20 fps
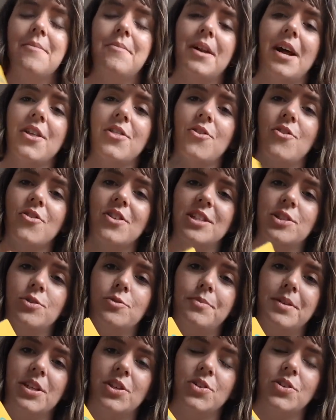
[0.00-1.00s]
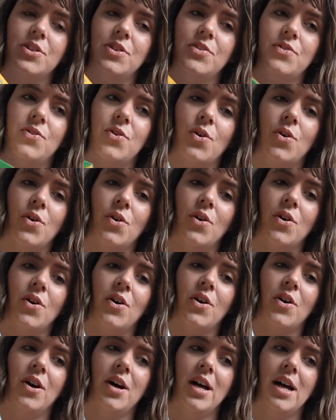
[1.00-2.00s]
but I thought this would be good
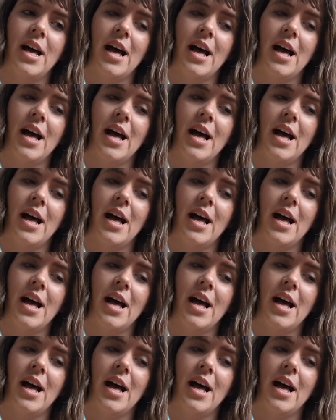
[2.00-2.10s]
for